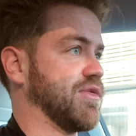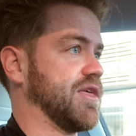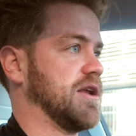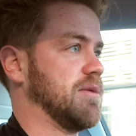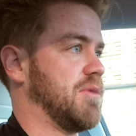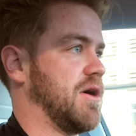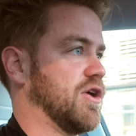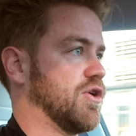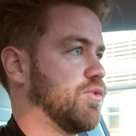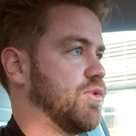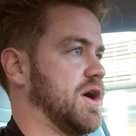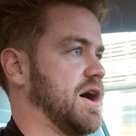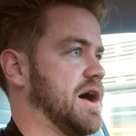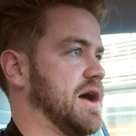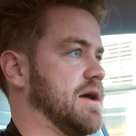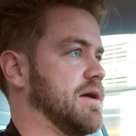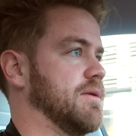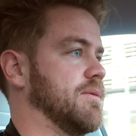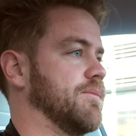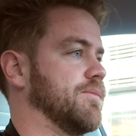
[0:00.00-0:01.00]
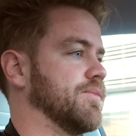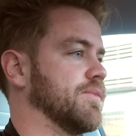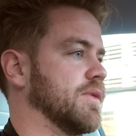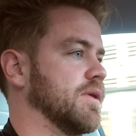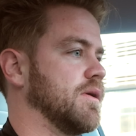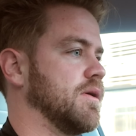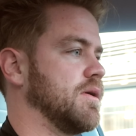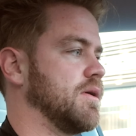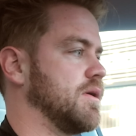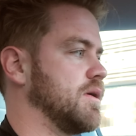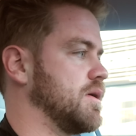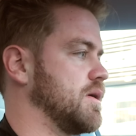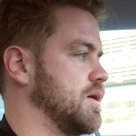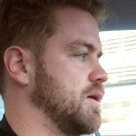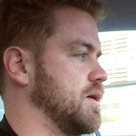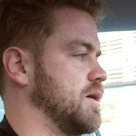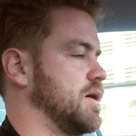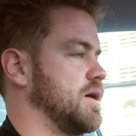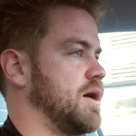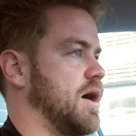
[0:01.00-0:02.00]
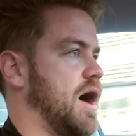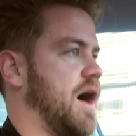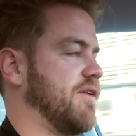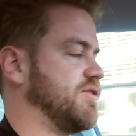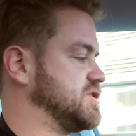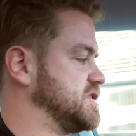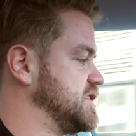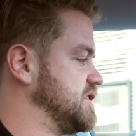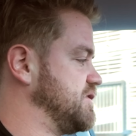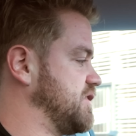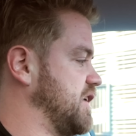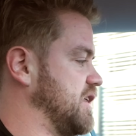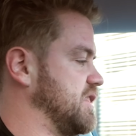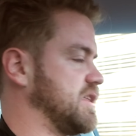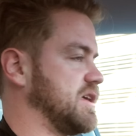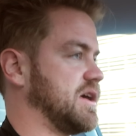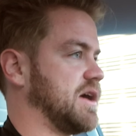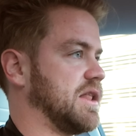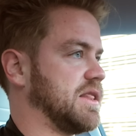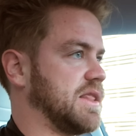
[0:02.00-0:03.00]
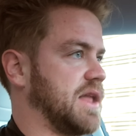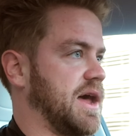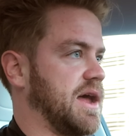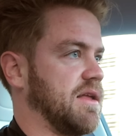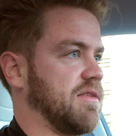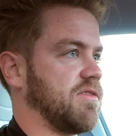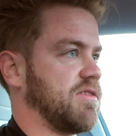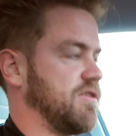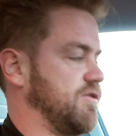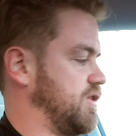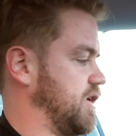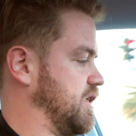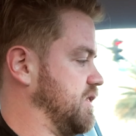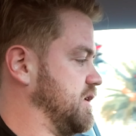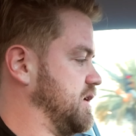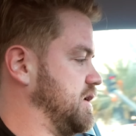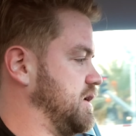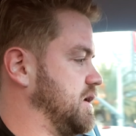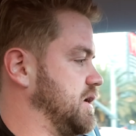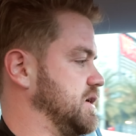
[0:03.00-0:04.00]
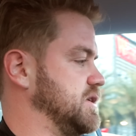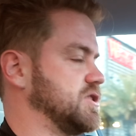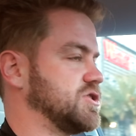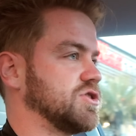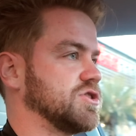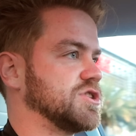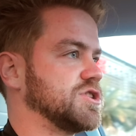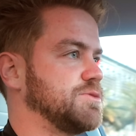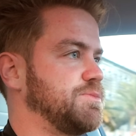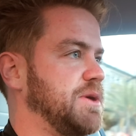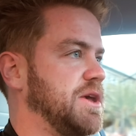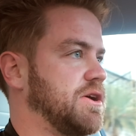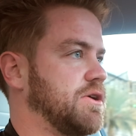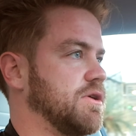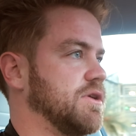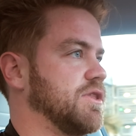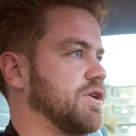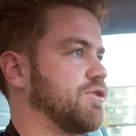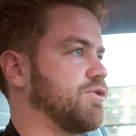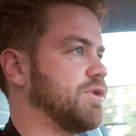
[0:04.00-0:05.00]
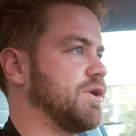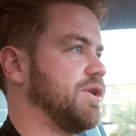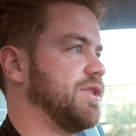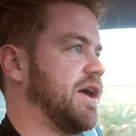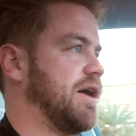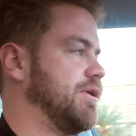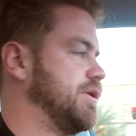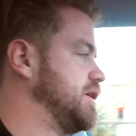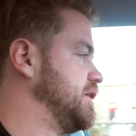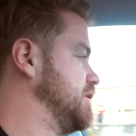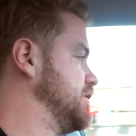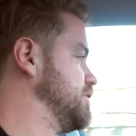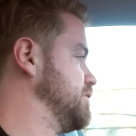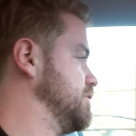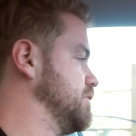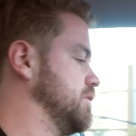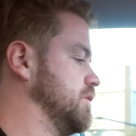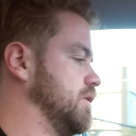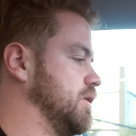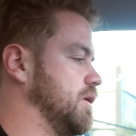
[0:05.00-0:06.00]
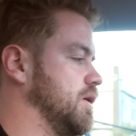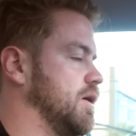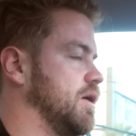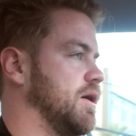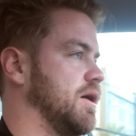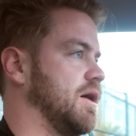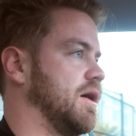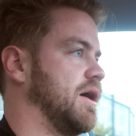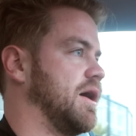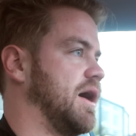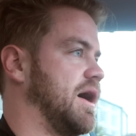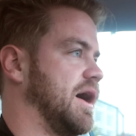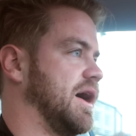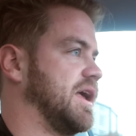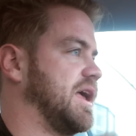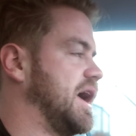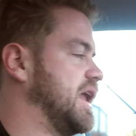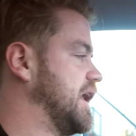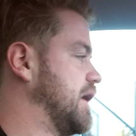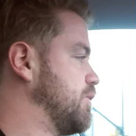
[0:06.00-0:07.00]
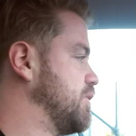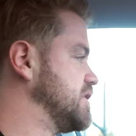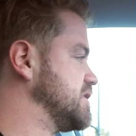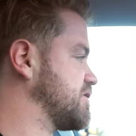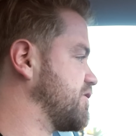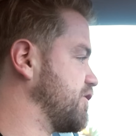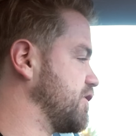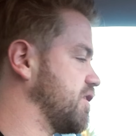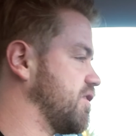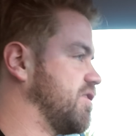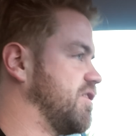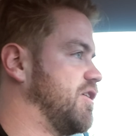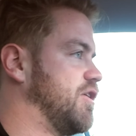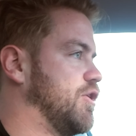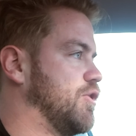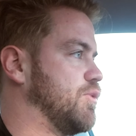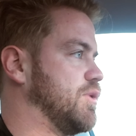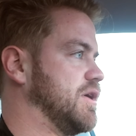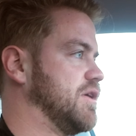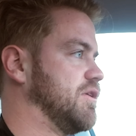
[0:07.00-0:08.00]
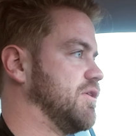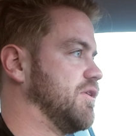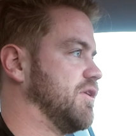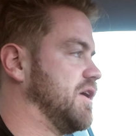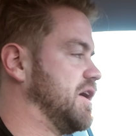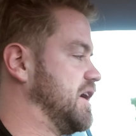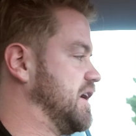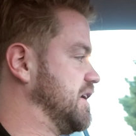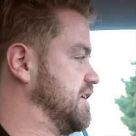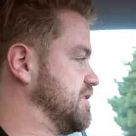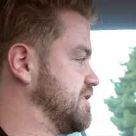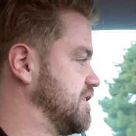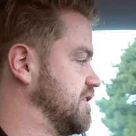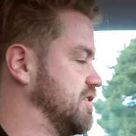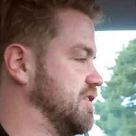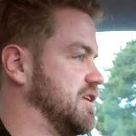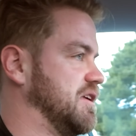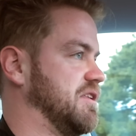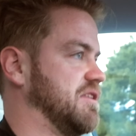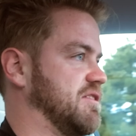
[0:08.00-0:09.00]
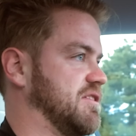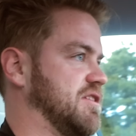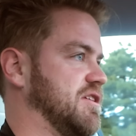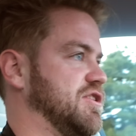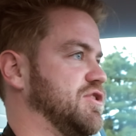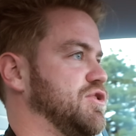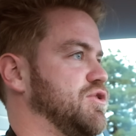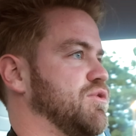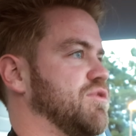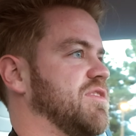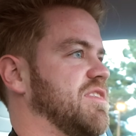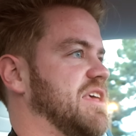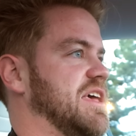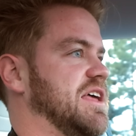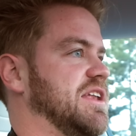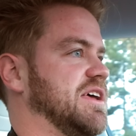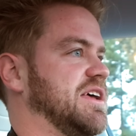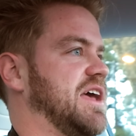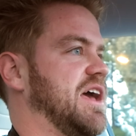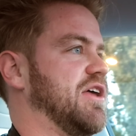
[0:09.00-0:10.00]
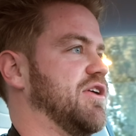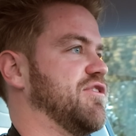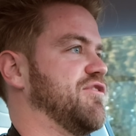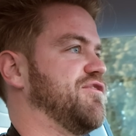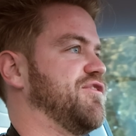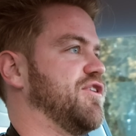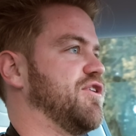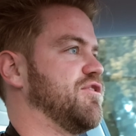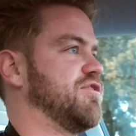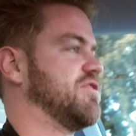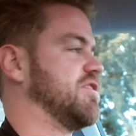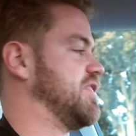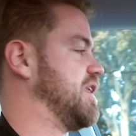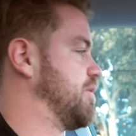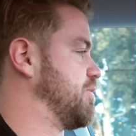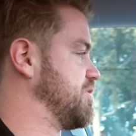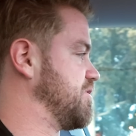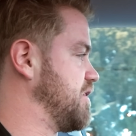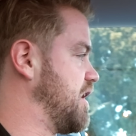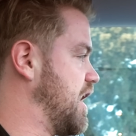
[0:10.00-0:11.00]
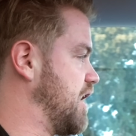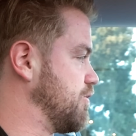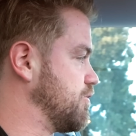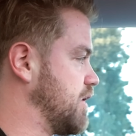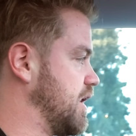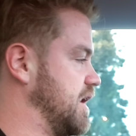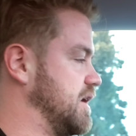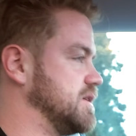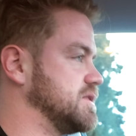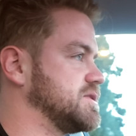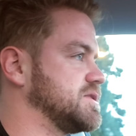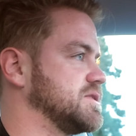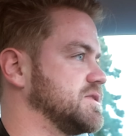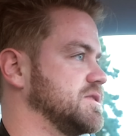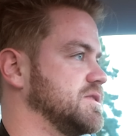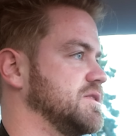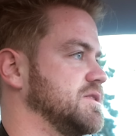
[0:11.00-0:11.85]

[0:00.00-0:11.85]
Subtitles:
than a Model Y. Obviously you've got the lights, you've got the additional speaker and the grille down here. Again, I went for the steering wheel to use the indicator first, and that was not right.